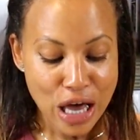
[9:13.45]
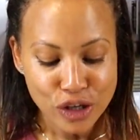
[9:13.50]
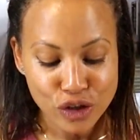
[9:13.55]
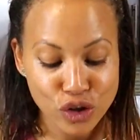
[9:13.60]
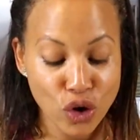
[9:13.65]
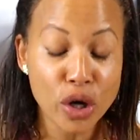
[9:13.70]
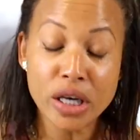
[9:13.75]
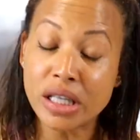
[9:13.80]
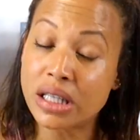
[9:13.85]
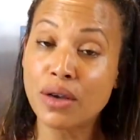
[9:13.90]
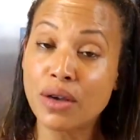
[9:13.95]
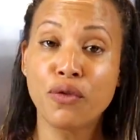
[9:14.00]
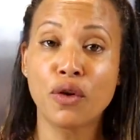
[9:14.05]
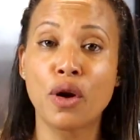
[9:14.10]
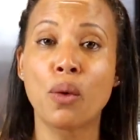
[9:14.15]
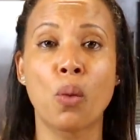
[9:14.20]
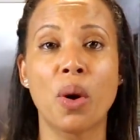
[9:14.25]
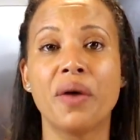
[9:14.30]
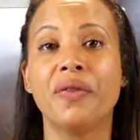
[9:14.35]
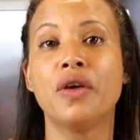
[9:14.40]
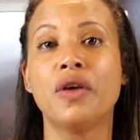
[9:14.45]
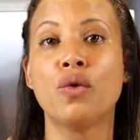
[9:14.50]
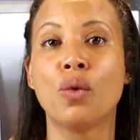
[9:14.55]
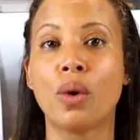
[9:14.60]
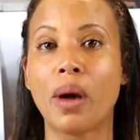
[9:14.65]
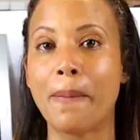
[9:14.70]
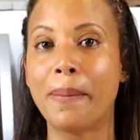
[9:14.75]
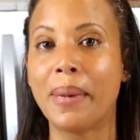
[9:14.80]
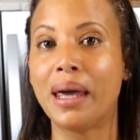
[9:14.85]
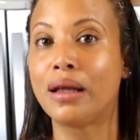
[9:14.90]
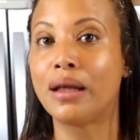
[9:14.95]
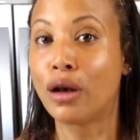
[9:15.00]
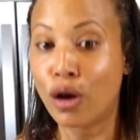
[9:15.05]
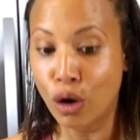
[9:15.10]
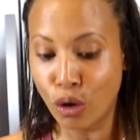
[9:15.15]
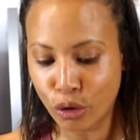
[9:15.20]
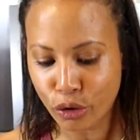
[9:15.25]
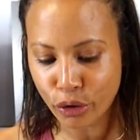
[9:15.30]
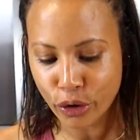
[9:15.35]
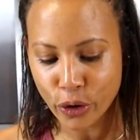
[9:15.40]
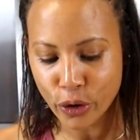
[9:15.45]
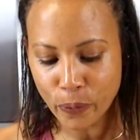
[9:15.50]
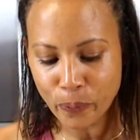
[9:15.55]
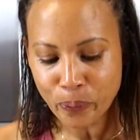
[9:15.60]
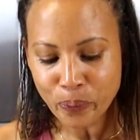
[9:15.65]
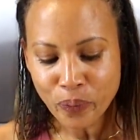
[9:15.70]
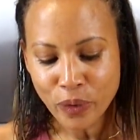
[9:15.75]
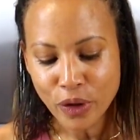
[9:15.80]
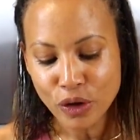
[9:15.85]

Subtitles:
So it's different ways that you can make Locrio.